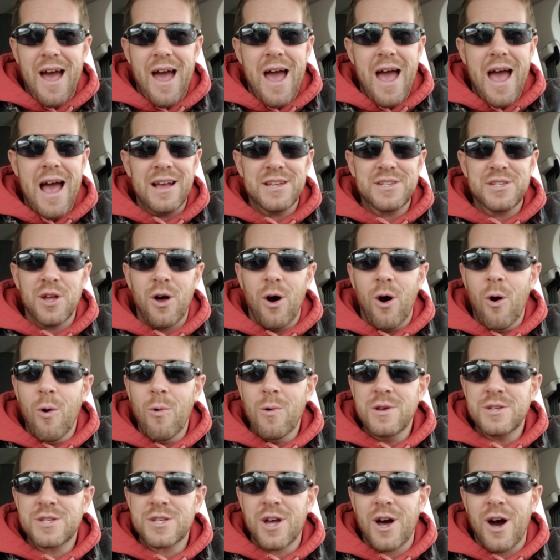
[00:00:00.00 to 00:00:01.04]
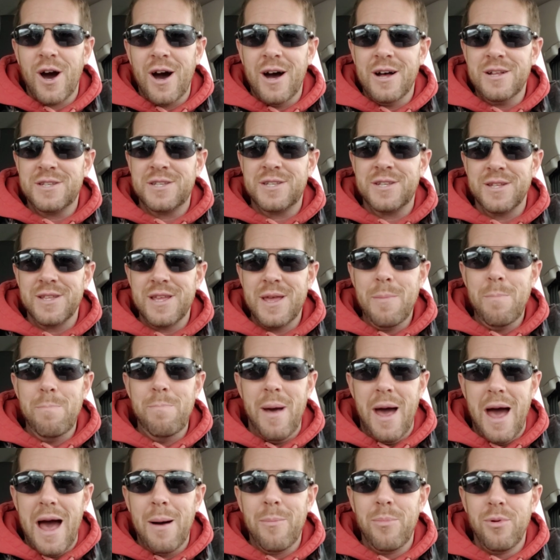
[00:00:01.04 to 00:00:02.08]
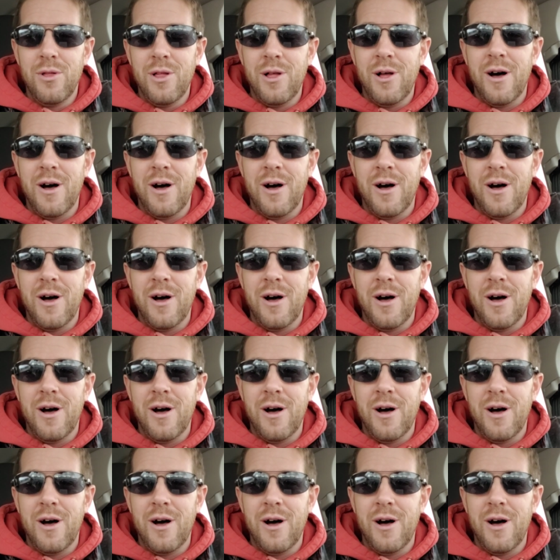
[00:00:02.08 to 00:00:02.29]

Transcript: has to always constantly babble